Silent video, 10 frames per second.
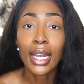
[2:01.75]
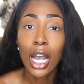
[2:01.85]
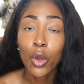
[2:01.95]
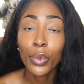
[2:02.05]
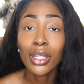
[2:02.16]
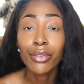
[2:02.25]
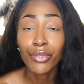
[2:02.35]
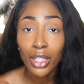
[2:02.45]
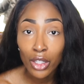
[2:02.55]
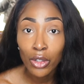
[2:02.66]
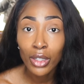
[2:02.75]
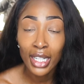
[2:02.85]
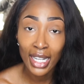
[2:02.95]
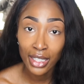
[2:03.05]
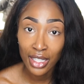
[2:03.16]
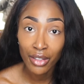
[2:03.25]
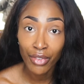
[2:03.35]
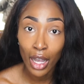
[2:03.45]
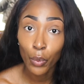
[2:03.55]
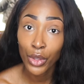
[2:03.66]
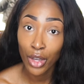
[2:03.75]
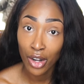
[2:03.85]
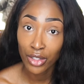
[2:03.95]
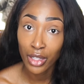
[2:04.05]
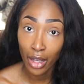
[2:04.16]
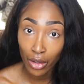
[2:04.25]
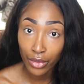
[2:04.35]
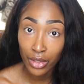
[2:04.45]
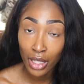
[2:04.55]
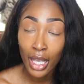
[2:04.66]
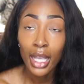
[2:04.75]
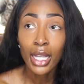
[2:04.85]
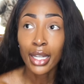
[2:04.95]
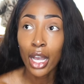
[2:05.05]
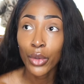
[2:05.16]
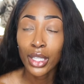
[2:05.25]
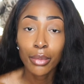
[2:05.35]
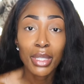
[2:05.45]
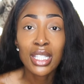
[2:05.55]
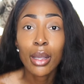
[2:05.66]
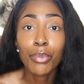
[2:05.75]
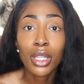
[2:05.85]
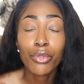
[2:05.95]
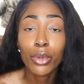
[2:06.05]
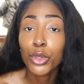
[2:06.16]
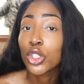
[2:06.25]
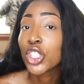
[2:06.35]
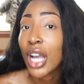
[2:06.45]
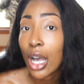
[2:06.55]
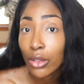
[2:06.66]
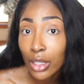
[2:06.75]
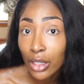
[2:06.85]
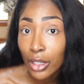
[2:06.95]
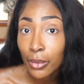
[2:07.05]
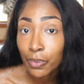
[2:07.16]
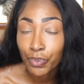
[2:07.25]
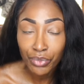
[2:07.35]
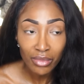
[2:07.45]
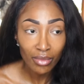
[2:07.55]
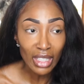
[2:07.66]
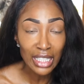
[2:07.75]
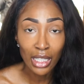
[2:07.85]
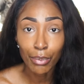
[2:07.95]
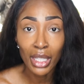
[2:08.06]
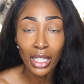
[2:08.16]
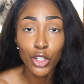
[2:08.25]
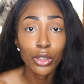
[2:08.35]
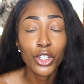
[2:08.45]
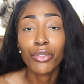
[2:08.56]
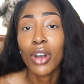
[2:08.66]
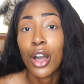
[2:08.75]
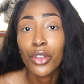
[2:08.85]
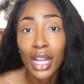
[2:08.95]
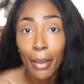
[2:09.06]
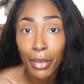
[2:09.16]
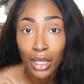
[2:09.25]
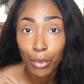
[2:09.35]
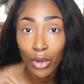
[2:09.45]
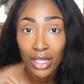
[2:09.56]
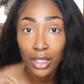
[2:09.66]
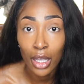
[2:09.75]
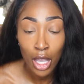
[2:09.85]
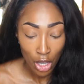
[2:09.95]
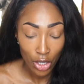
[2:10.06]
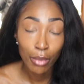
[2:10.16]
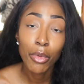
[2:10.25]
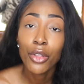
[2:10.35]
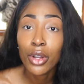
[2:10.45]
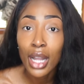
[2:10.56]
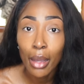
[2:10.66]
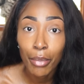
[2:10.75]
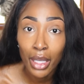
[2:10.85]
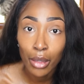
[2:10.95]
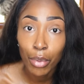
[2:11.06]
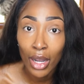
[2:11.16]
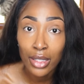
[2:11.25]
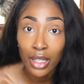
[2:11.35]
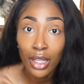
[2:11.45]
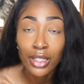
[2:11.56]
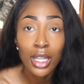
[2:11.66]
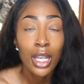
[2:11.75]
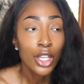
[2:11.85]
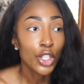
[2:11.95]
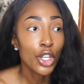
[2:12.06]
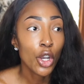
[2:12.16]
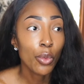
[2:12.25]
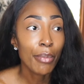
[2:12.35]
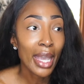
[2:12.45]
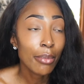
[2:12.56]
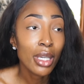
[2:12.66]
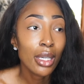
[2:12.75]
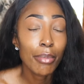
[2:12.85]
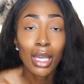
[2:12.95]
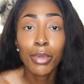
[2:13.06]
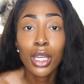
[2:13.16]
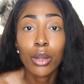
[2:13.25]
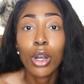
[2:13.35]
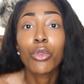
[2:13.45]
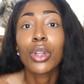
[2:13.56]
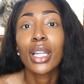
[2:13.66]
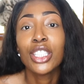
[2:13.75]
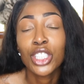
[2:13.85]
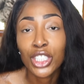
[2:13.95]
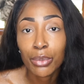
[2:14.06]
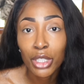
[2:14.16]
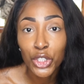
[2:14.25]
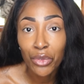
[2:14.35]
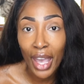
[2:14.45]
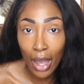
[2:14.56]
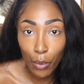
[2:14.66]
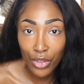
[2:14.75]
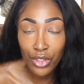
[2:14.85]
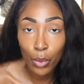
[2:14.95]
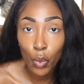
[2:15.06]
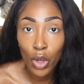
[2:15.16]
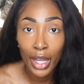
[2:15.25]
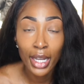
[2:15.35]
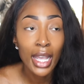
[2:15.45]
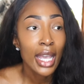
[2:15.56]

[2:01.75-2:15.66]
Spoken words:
how we feel and identify with ourselves. Now, it could be something from your childhood, something, your father not being present, your mother not being present, you know, maybe a relationship that you have with someone